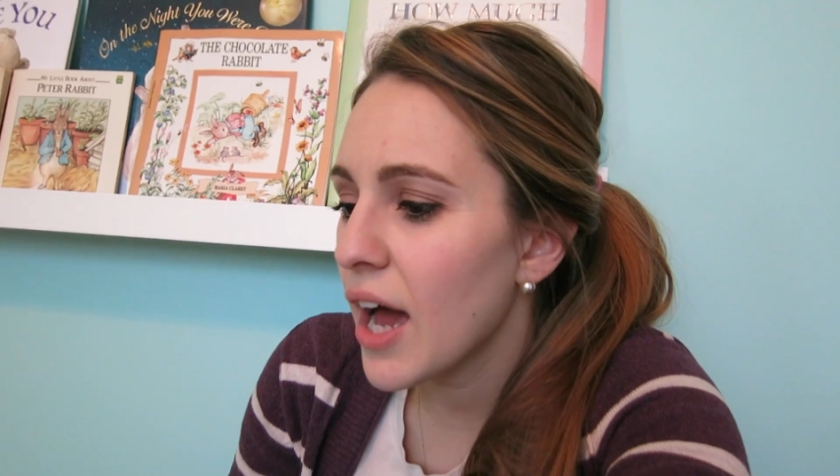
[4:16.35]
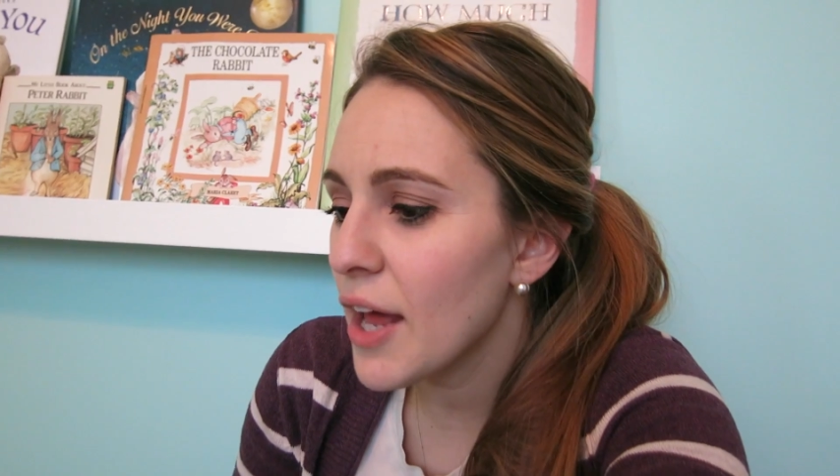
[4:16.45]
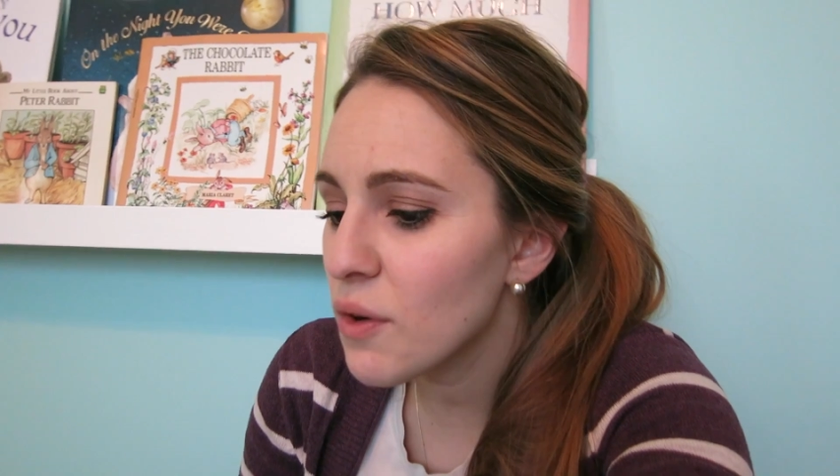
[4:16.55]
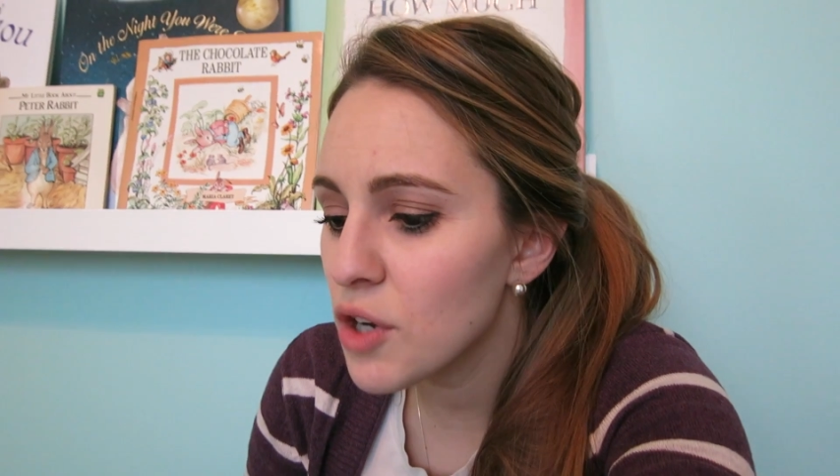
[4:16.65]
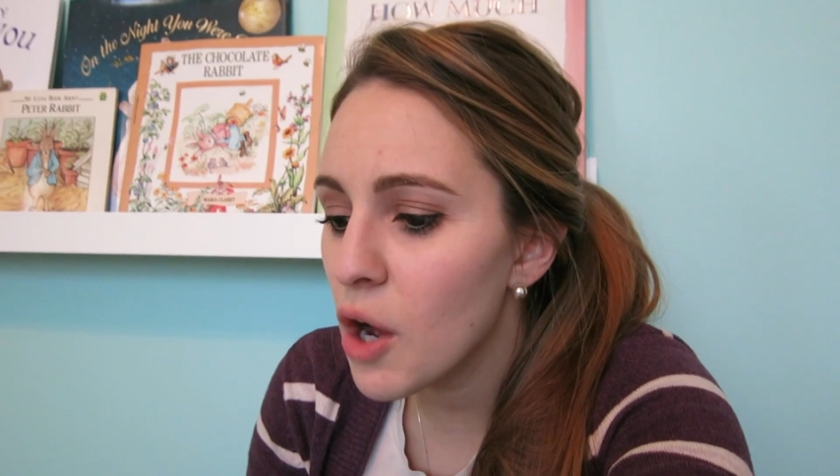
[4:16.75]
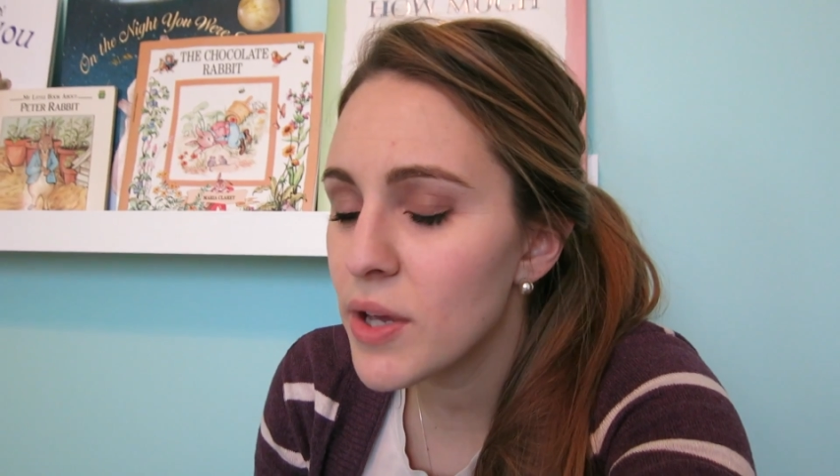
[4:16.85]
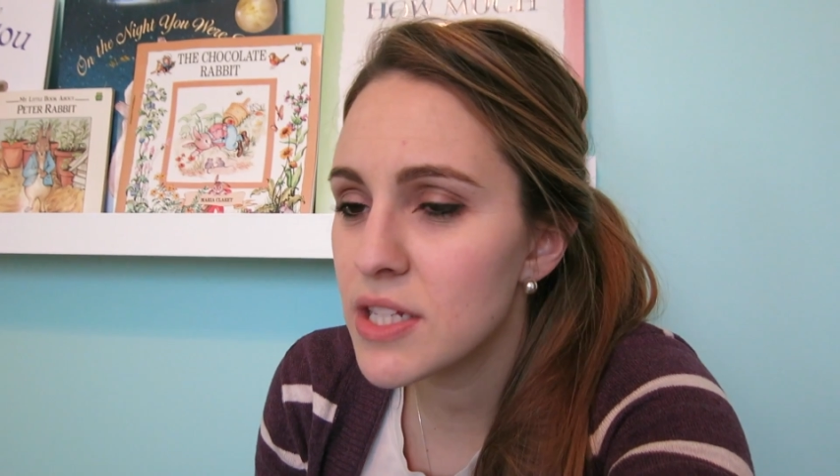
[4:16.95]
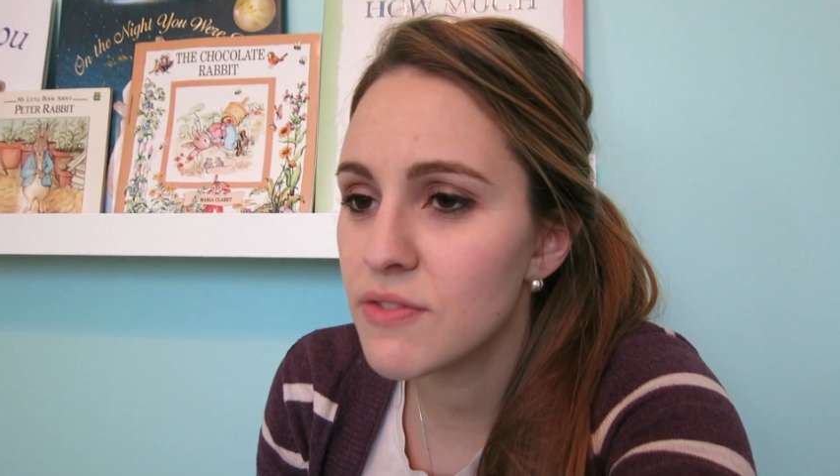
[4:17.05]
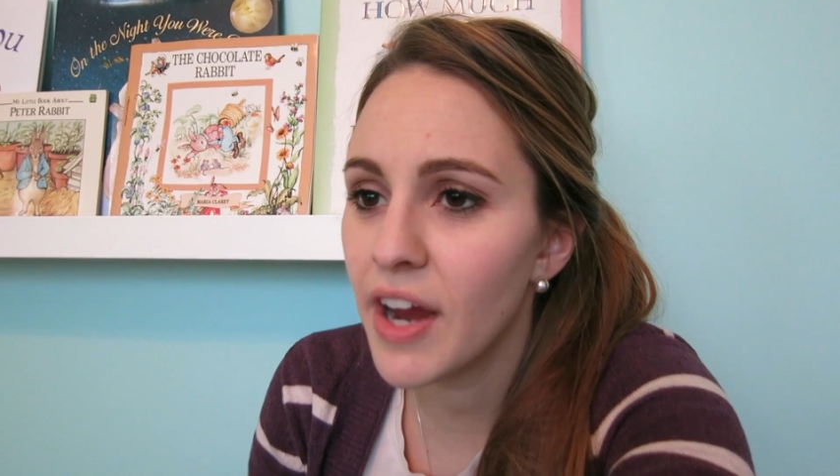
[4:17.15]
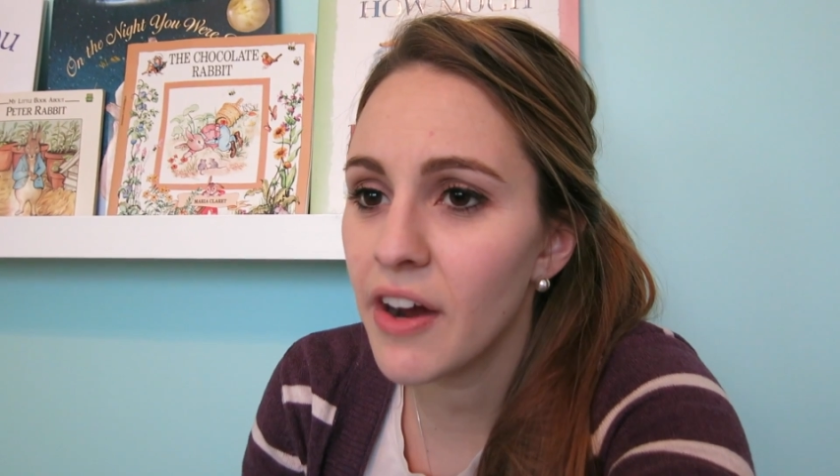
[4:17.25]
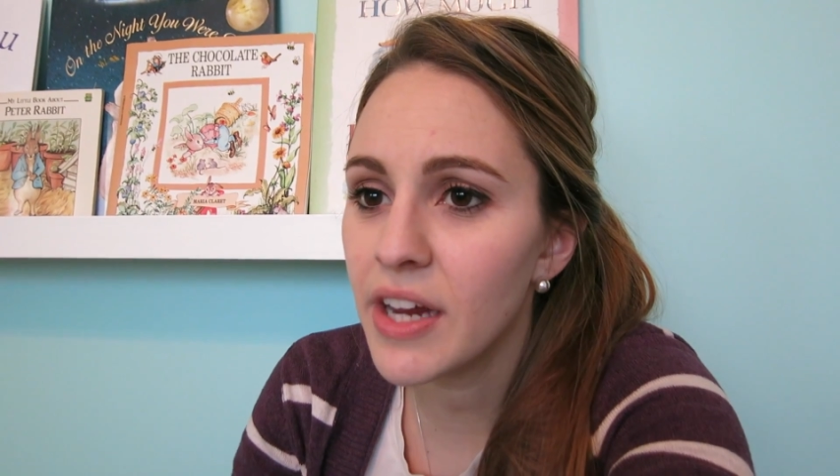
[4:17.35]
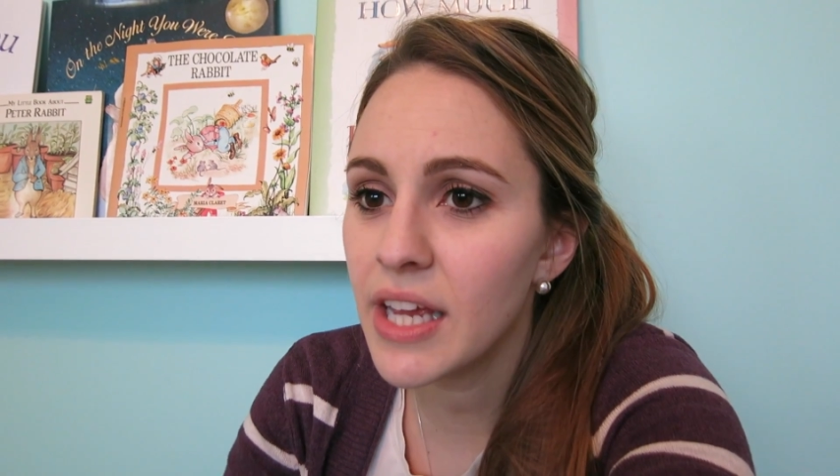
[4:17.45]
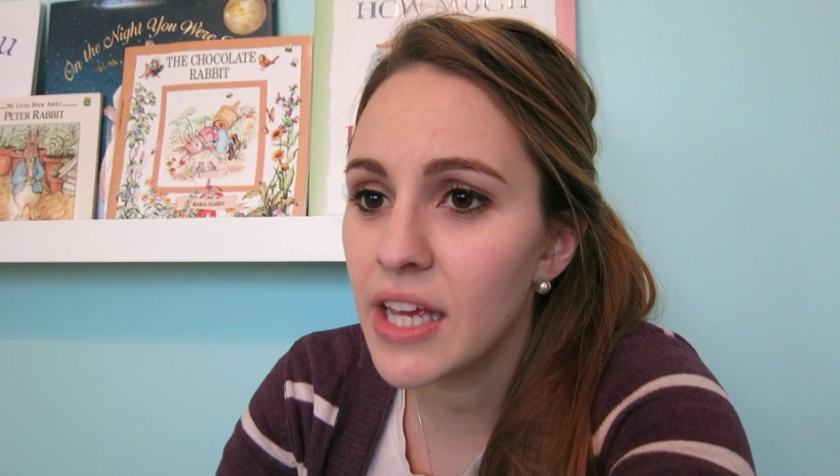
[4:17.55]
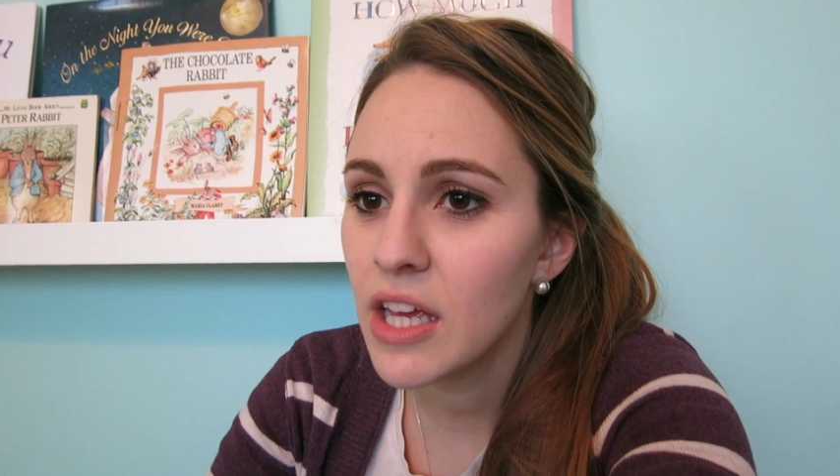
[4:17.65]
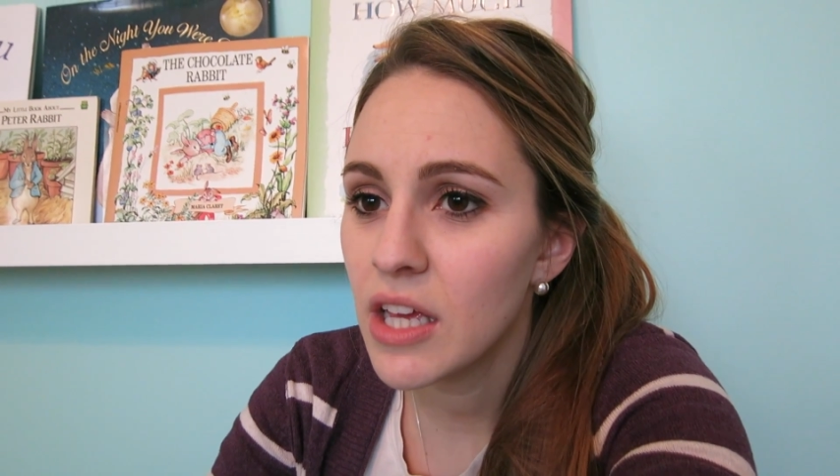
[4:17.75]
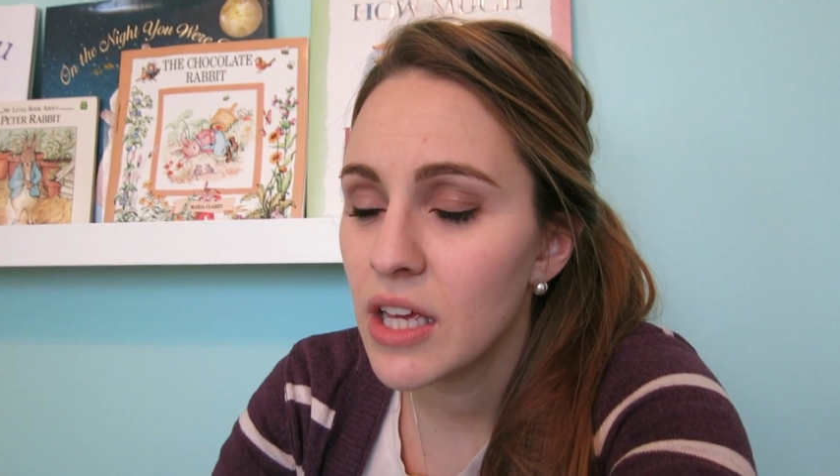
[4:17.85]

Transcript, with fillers: I don't know, he's very